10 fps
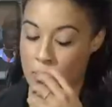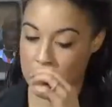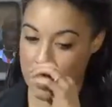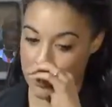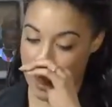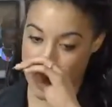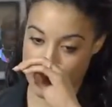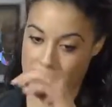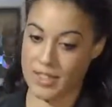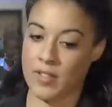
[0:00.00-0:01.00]
were saying
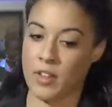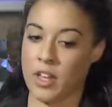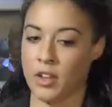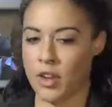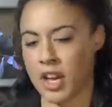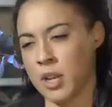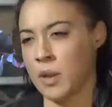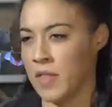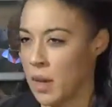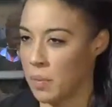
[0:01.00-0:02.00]
prior to leaving, like, you're not going
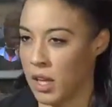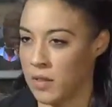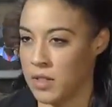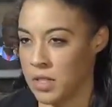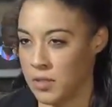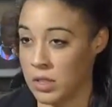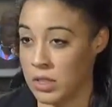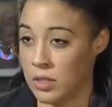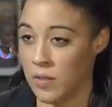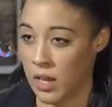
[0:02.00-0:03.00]
to make that big of a
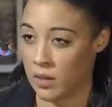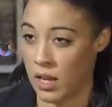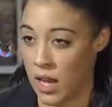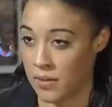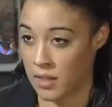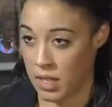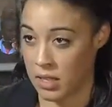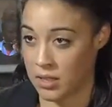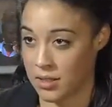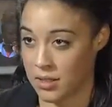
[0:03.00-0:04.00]
difference in 5.5
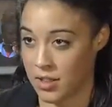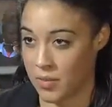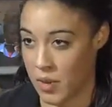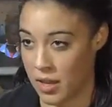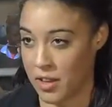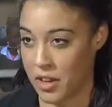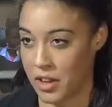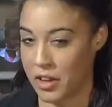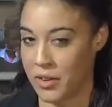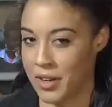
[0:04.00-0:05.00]
days of being there,
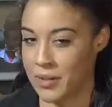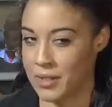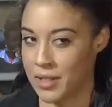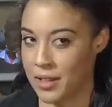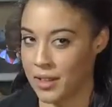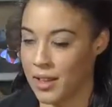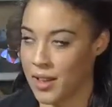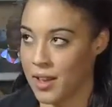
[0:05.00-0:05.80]
you know? And I was like,